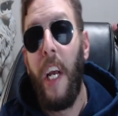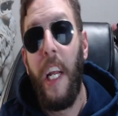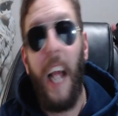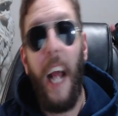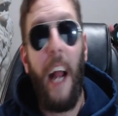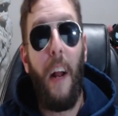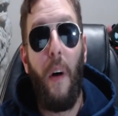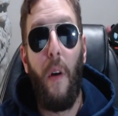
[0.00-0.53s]

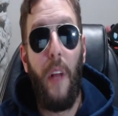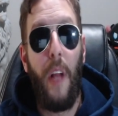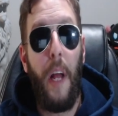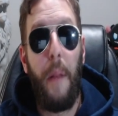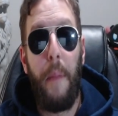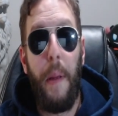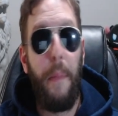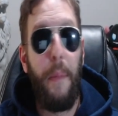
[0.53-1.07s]
Not a whole lot
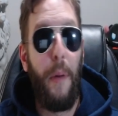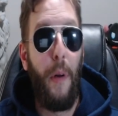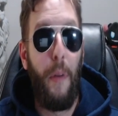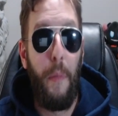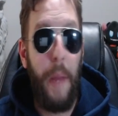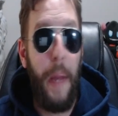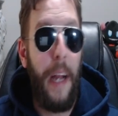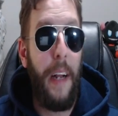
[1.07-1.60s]
of people
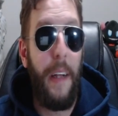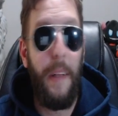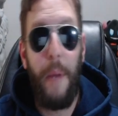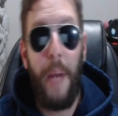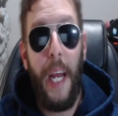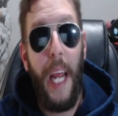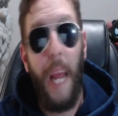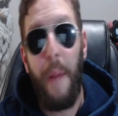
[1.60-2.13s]
bet on
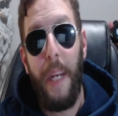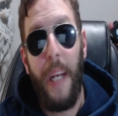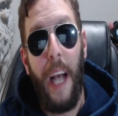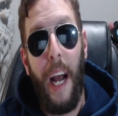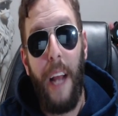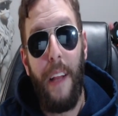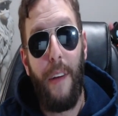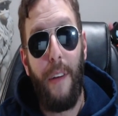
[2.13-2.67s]
Miami
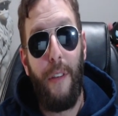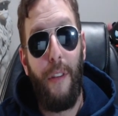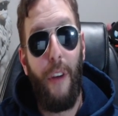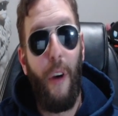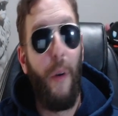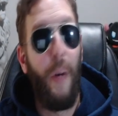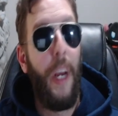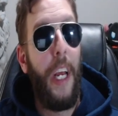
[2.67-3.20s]
either.
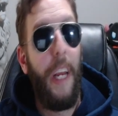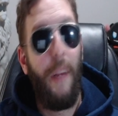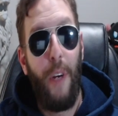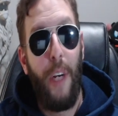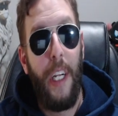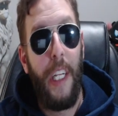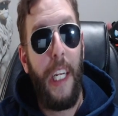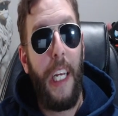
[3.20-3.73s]
So
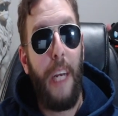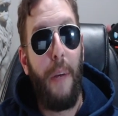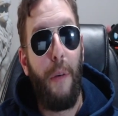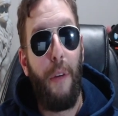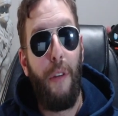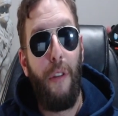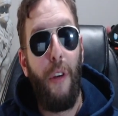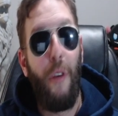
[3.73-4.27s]
really, it
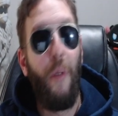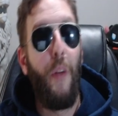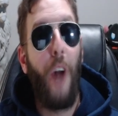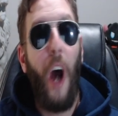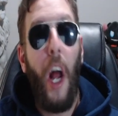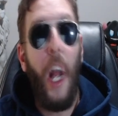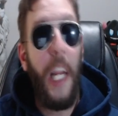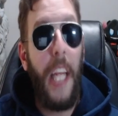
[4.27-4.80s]
was two
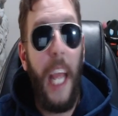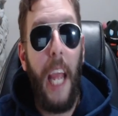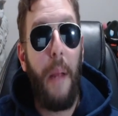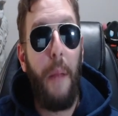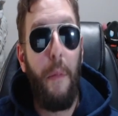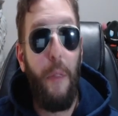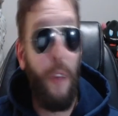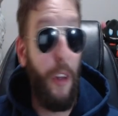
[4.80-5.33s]

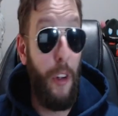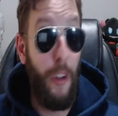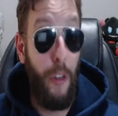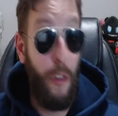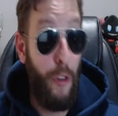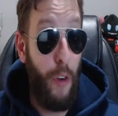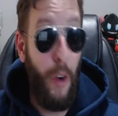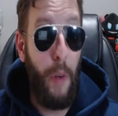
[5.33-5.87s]
non-games. The
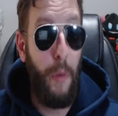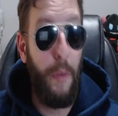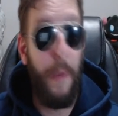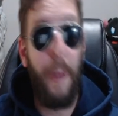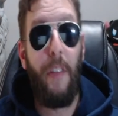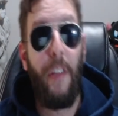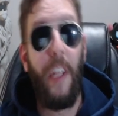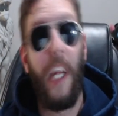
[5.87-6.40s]
Detroit was
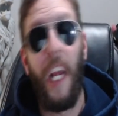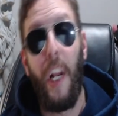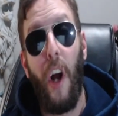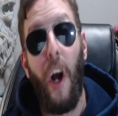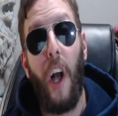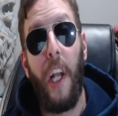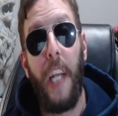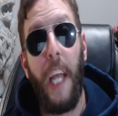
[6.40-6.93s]
basically a
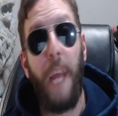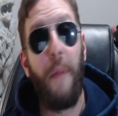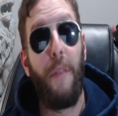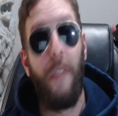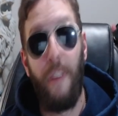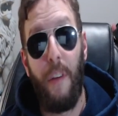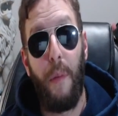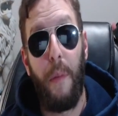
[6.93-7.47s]
non-game
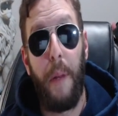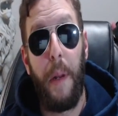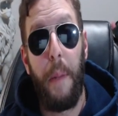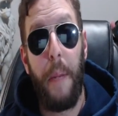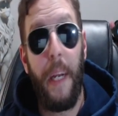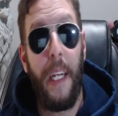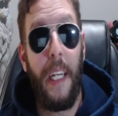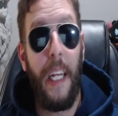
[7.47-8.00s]
since everybody
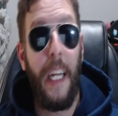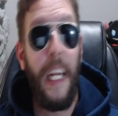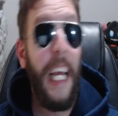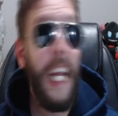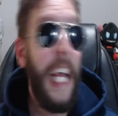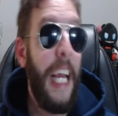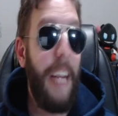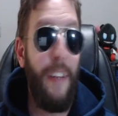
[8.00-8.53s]
picked it.
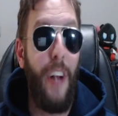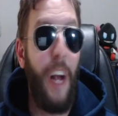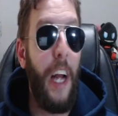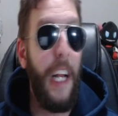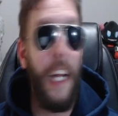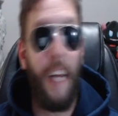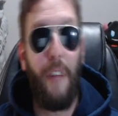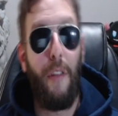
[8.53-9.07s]
It's not
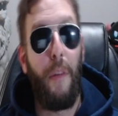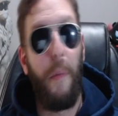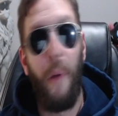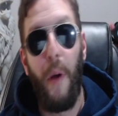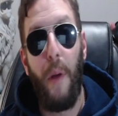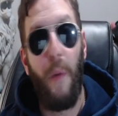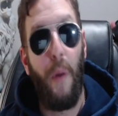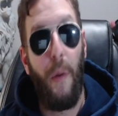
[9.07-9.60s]
an extra
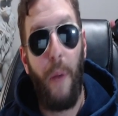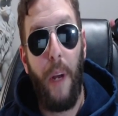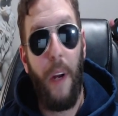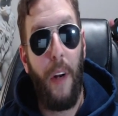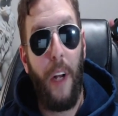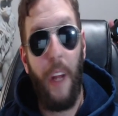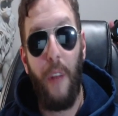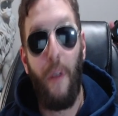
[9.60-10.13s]
point one way or
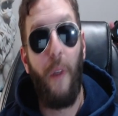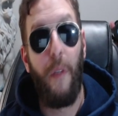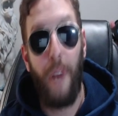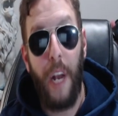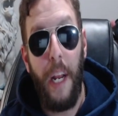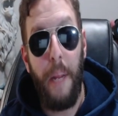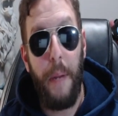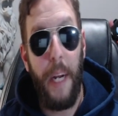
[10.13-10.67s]
another over
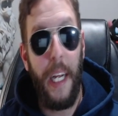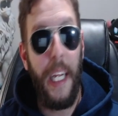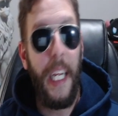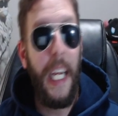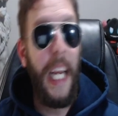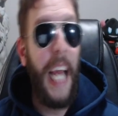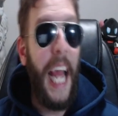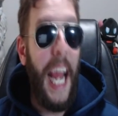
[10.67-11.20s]
anybody,
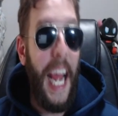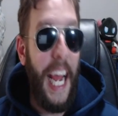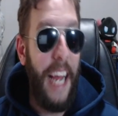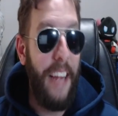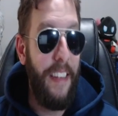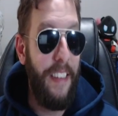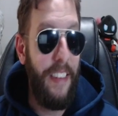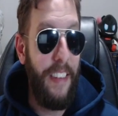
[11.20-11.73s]

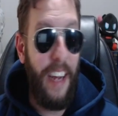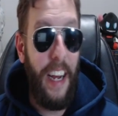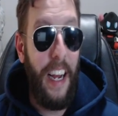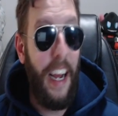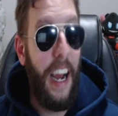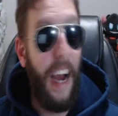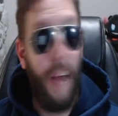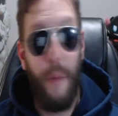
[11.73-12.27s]
and
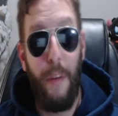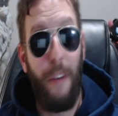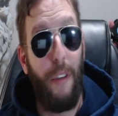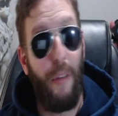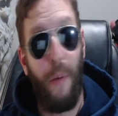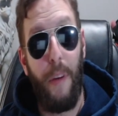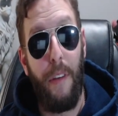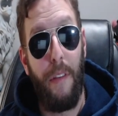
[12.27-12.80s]
I would
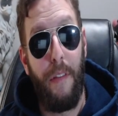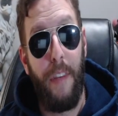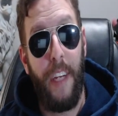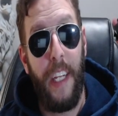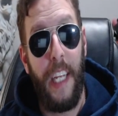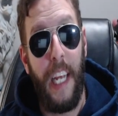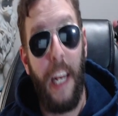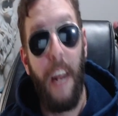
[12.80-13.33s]
just wasn't
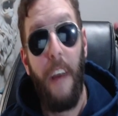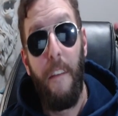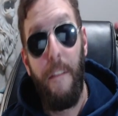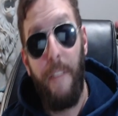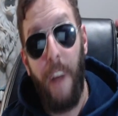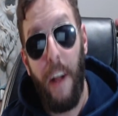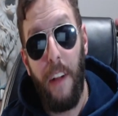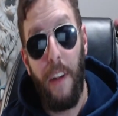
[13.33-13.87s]
feeling it.
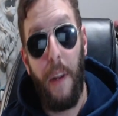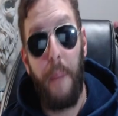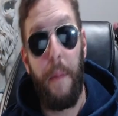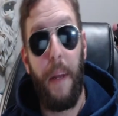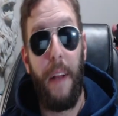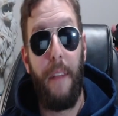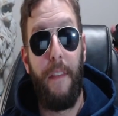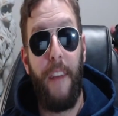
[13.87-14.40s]
Followed up
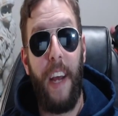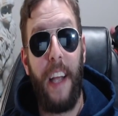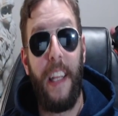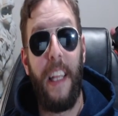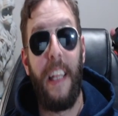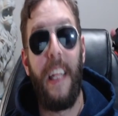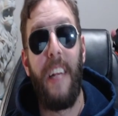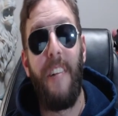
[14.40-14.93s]
by the fact
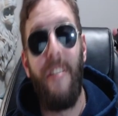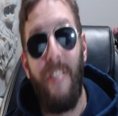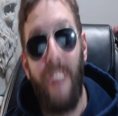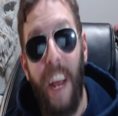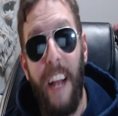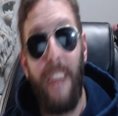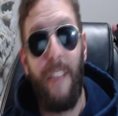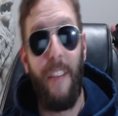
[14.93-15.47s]
that the
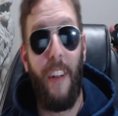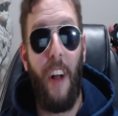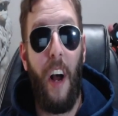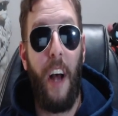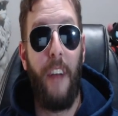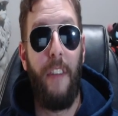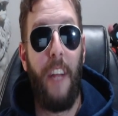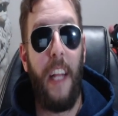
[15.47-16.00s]
Jets
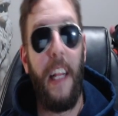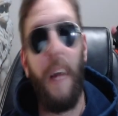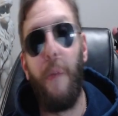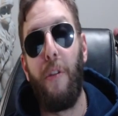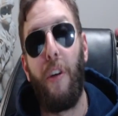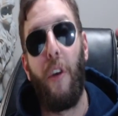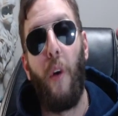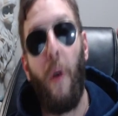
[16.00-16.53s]
lost, and that
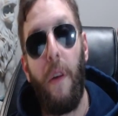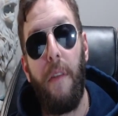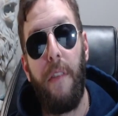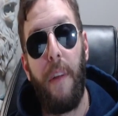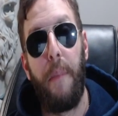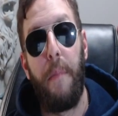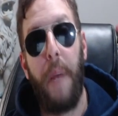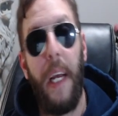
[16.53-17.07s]
was a coin
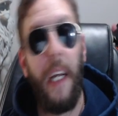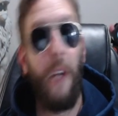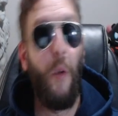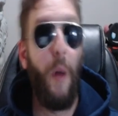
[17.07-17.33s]
flip pick.